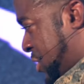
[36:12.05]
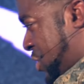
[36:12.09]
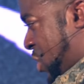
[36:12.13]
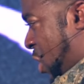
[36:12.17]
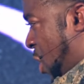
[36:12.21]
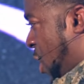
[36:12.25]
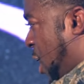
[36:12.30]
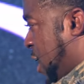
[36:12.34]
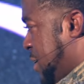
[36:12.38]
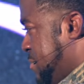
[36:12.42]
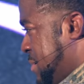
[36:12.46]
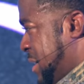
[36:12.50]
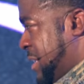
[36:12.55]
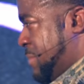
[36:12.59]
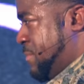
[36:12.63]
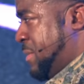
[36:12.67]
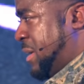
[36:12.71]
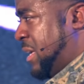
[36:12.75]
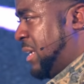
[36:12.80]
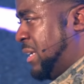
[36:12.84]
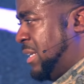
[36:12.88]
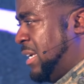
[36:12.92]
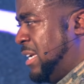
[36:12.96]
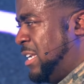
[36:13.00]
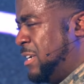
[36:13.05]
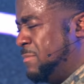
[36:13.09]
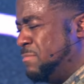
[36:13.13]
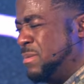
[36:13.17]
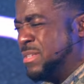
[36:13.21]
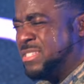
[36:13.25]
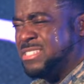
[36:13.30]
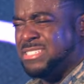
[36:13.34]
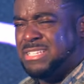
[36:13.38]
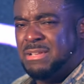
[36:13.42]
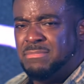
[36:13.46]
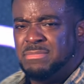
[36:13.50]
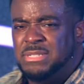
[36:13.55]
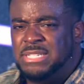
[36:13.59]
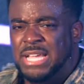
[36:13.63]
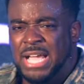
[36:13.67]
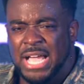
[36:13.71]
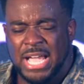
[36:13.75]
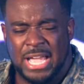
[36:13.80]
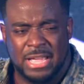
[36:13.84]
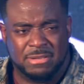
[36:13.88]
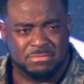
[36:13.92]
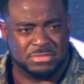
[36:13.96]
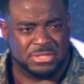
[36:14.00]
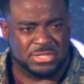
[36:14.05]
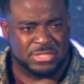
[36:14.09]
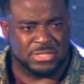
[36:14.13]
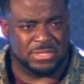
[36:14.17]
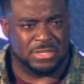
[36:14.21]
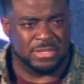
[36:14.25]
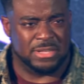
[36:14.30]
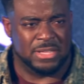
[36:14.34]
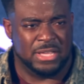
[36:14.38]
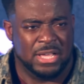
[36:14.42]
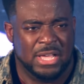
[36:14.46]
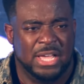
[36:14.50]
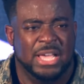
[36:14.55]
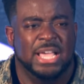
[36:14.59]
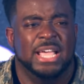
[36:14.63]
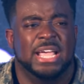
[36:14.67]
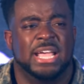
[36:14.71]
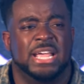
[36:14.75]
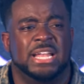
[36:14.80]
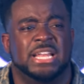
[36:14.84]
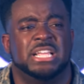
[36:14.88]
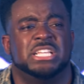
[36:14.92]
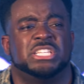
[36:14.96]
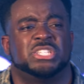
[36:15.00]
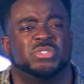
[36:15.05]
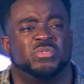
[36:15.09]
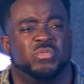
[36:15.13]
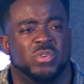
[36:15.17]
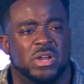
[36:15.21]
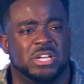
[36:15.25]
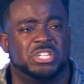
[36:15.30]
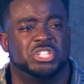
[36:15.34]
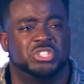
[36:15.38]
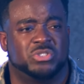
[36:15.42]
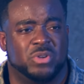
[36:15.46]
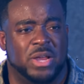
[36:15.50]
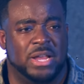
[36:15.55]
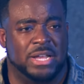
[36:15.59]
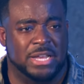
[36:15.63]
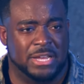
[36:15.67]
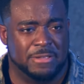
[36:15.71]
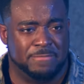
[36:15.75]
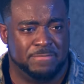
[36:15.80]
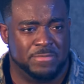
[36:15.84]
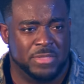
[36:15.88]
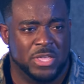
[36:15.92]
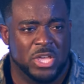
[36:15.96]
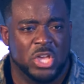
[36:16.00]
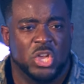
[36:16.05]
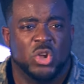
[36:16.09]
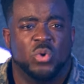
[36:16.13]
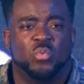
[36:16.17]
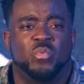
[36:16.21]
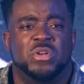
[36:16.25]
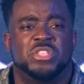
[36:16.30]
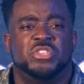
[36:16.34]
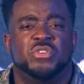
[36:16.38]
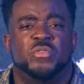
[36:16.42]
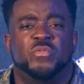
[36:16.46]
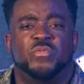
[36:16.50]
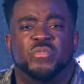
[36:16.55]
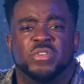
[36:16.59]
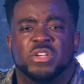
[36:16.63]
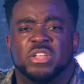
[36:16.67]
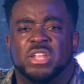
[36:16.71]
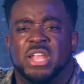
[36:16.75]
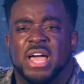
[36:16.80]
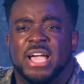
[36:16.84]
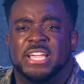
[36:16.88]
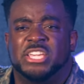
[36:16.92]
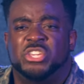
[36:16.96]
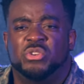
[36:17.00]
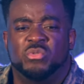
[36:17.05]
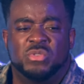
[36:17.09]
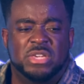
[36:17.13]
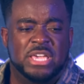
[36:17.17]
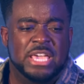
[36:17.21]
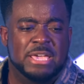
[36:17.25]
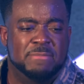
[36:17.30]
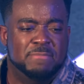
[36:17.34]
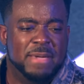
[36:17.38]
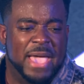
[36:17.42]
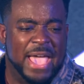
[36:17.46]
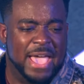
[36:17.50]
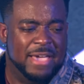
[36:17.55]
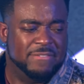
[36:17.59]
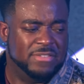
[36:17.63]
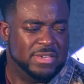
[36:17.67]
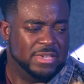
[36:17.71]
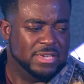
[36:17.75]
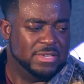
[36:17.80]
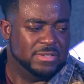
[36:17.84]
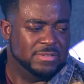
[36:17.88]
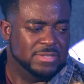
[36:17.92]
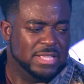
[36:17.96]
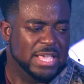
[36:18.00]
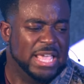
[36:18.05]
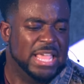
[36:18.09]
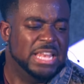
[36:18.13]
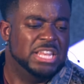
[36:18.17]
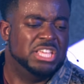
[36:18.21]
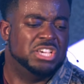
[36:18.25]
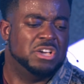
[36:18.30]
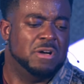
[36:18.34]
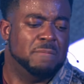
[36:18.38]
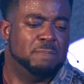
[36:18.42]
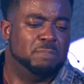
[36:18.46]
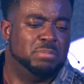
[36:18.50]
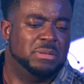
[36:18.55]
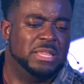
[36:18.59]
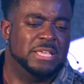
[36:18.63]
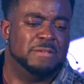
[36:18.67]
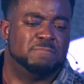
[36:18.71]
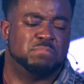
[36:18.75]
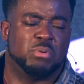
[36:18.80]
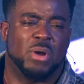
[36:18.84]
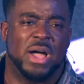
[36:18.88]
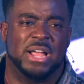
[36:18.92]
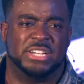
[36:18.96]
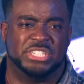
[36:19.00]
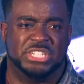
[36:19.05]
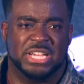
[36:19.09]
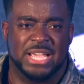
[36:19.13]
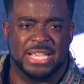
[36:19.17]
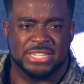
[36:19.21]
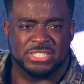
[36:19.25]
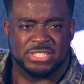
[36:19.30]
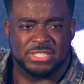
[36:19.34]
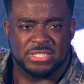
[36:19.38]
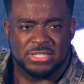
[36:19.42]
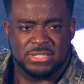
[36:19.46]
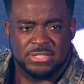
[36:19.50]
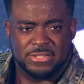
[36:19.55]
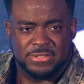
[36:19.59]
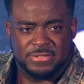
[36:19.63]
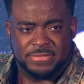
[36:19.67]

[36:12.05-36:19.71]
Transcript: has called me to be a leader, but sometimes it is frustrating when you feel like you keep having incomplete projects.